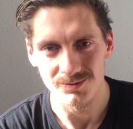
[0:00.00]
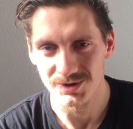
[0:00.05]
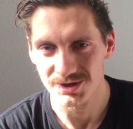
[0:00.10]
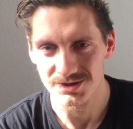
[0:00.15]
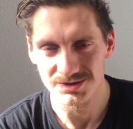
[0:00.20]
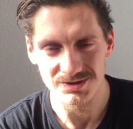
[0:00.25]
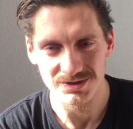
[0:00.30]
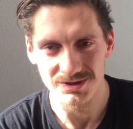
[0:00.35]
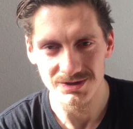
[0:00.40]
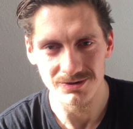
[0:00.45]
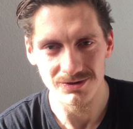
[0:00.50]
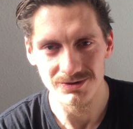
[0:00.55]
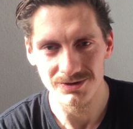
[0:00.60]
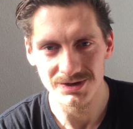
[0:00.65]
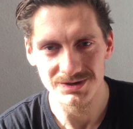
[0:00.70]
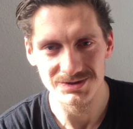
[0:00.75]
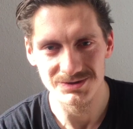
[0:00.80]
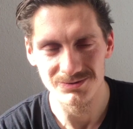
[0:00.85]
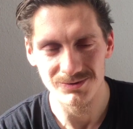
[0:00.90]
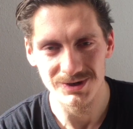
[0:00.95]
because ego
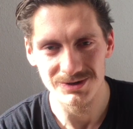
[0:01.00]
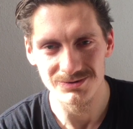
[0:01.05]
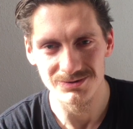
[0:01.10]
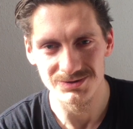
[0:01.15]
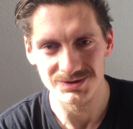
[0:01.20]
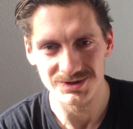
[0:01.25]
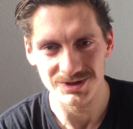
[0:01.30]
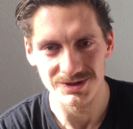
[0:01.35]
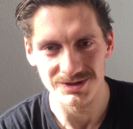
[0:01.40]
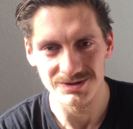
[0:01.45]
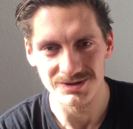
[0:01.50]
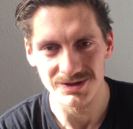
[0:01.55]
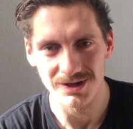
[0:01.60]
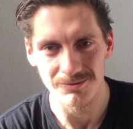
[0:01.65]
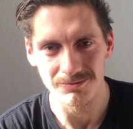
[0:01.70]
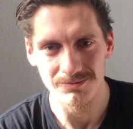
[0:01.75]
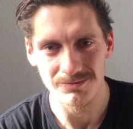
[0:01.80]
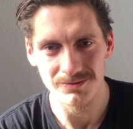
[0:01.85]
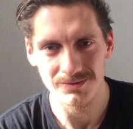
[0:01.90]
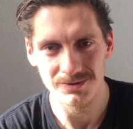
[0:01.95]
doesn't want to say
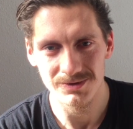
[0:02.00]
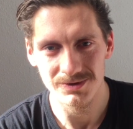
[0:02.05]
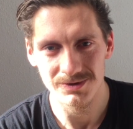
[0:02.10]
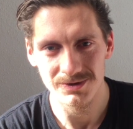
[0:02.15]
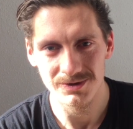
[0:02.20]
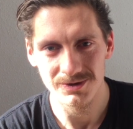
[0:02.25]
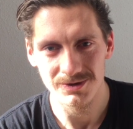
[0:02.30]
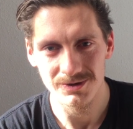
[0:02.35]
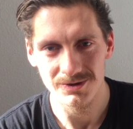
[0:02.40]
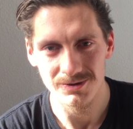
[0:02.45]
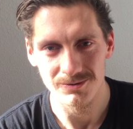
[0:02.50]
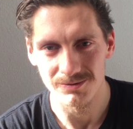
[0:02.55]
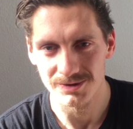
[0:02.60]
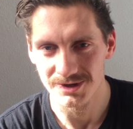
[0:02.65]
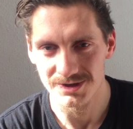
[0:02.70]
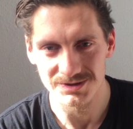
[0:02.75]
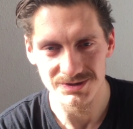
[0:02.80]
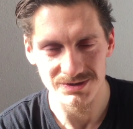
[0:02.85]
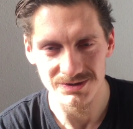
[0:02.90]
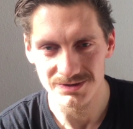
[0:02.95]
them,
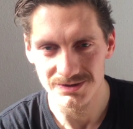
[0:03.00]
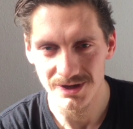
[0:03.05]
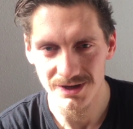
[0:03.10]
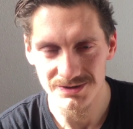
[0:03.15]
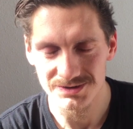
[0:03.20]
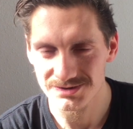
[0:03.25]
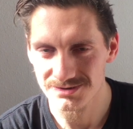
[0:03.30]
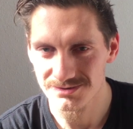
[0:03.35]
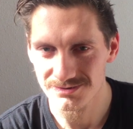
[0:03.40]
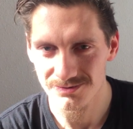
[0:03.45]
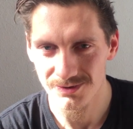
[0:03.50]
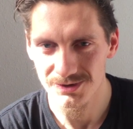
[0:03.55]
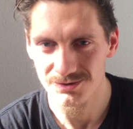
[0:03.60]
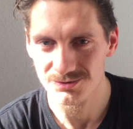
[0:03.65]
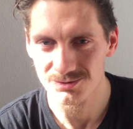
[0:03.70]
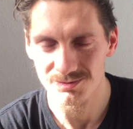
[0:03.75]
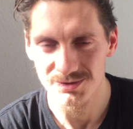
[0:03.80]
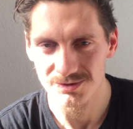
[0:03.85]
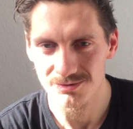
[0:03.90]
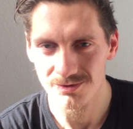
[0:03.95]
because he doesn't
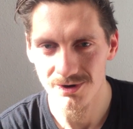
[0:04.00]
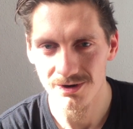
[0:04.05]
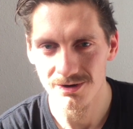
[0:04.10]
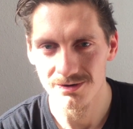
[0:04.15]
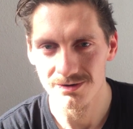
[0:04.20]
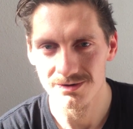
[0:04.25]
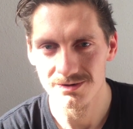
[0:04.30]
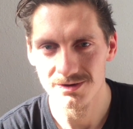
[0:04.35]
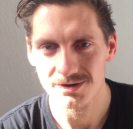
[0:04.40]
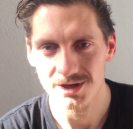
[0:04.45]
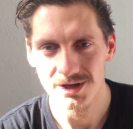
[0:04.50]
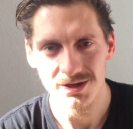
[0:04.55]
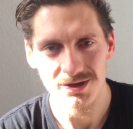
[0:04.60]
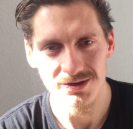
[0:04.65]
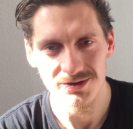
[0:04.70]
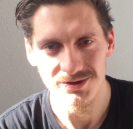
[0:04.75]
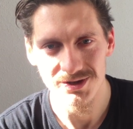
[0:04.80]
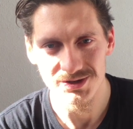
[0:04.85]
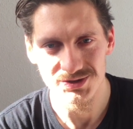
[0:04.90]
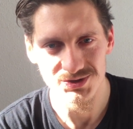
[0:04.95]
want to be wrong.
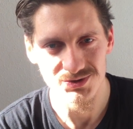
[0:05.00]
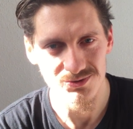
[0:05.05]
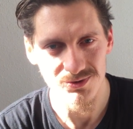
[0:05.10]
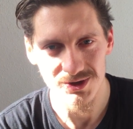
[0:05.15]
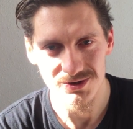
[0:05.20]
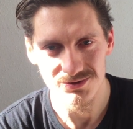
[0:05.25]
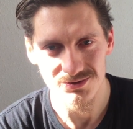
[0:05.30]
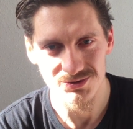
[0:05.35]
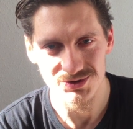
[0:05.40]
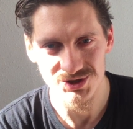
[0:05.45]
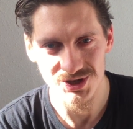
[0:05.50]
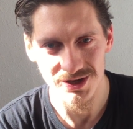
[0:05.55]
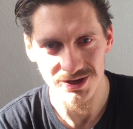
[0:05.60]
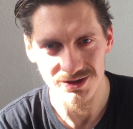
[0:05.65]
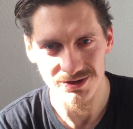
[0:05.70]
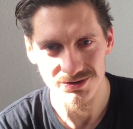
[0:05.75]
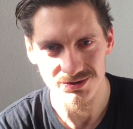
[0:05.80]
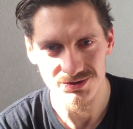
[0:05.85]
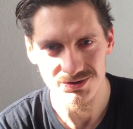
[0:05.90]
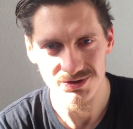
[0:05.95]
He doesn't want to
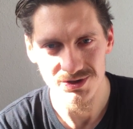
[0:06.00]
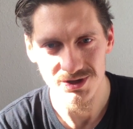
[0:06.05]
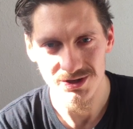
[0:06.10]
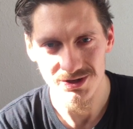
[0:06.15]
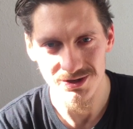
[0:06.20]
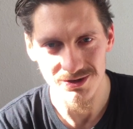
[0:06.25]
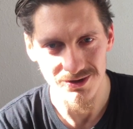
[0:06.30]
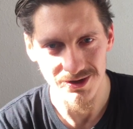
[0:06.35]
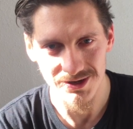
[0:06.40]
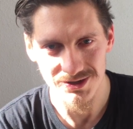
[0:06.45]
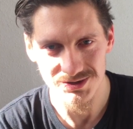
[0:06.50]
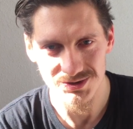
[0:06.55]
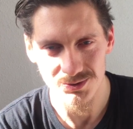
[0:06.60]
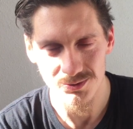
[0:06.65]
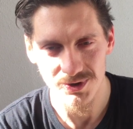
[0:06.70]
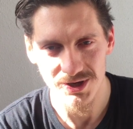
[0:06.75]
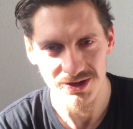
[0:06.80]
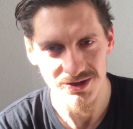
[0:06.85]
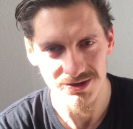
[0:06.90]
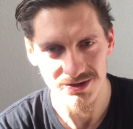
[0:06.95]
change. He likes the
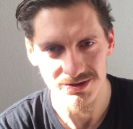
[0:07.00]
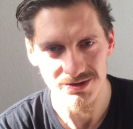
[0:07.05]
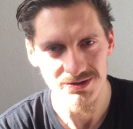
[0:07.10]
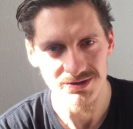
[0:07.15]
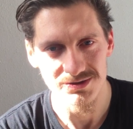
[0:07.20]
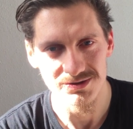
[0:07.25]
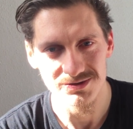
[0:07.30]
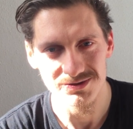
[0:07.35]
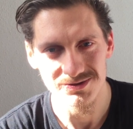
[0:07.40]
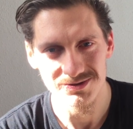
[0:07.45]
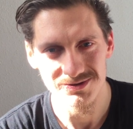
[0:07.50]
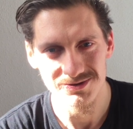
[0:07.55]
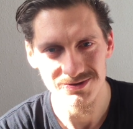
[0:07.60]
way he is.